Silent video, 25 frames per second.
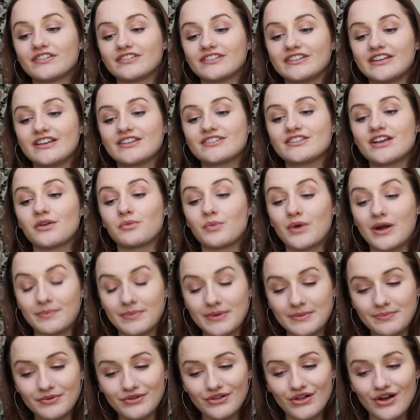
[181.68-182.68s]
for leaks on where
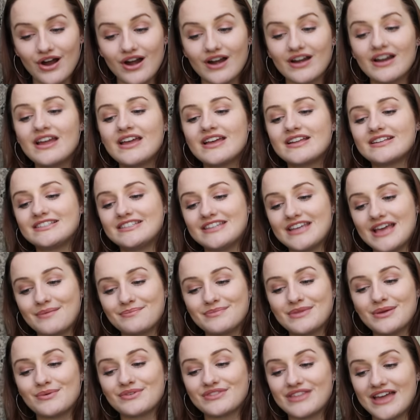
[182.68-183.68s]
people are. D
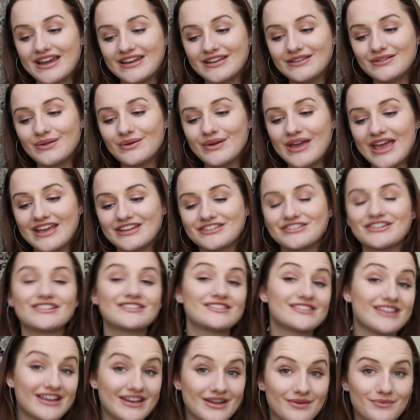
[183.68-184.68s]
M me with any
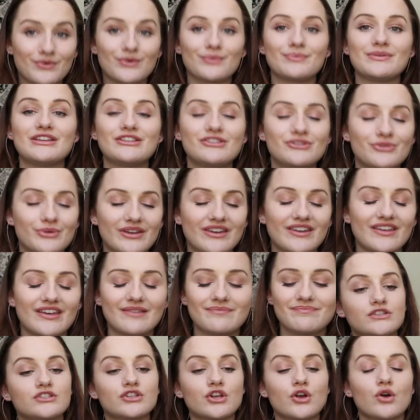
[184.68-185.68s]
locations and it will be
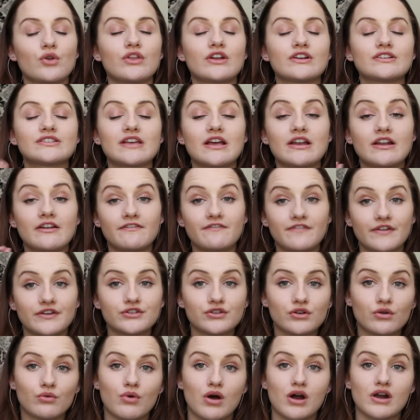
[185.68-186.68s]
tweeted. So there's an
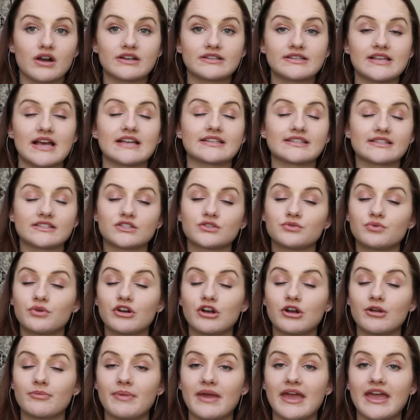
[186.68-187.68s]
official Water Assassins
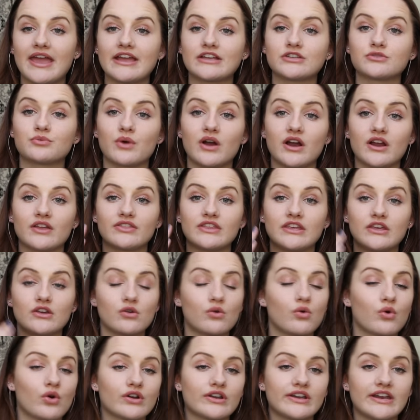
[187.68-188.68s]
Twitter page where the
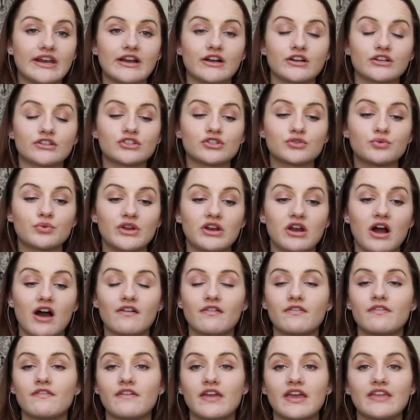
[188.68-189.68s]
coordinators tweet
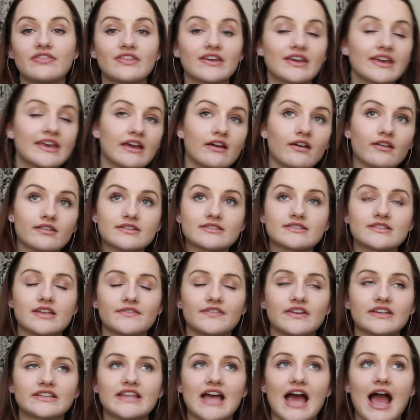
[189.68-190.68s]
off of it, the kills and
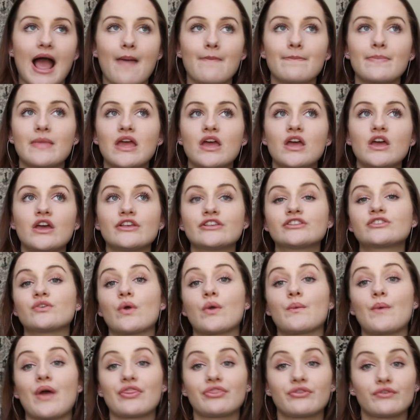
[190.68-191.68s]
stuff like that. So
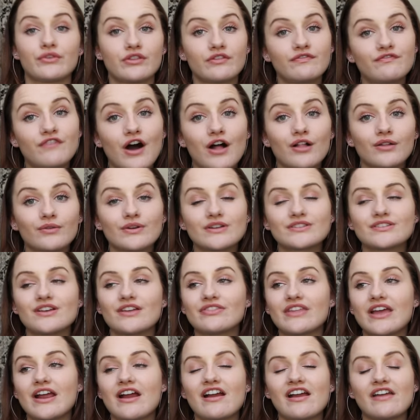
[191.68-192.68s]
we went through the followers
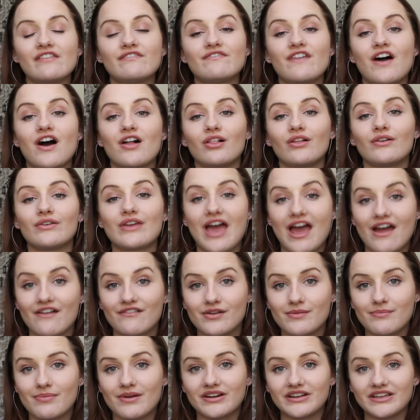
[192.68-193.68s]
on there and followed
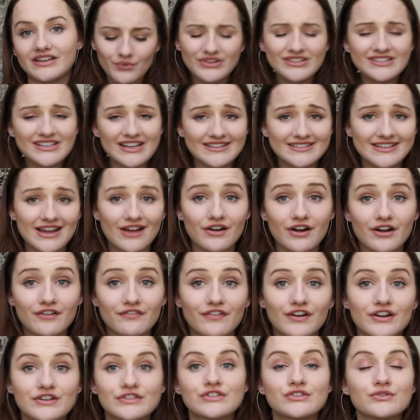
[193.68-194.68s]
everybody. We sent out our
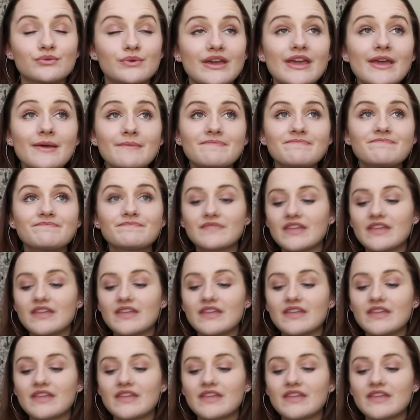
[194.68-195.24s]
first tweet,